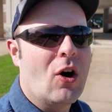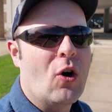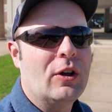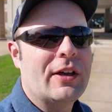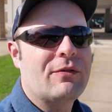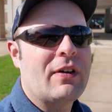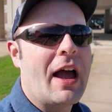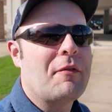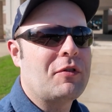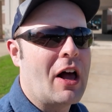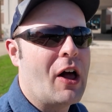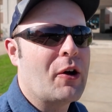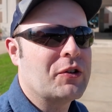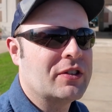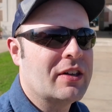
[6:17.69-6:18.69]
only
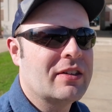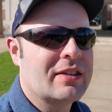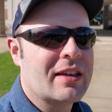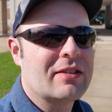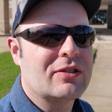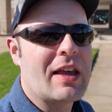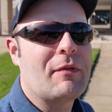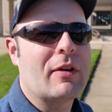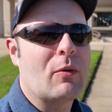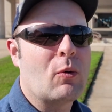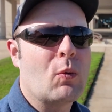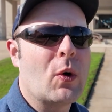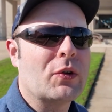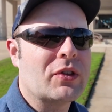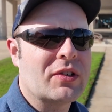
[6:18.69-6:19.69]
$5 and it's definitely
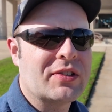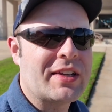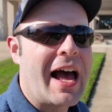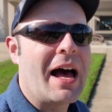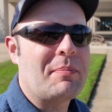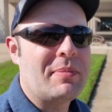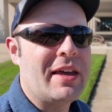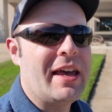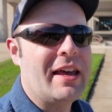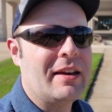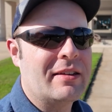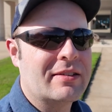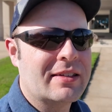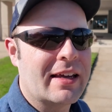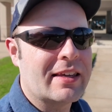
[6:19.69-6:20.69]
worth a stop
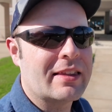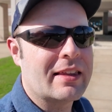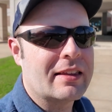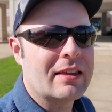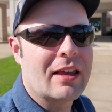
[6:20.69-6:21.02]
in. It's like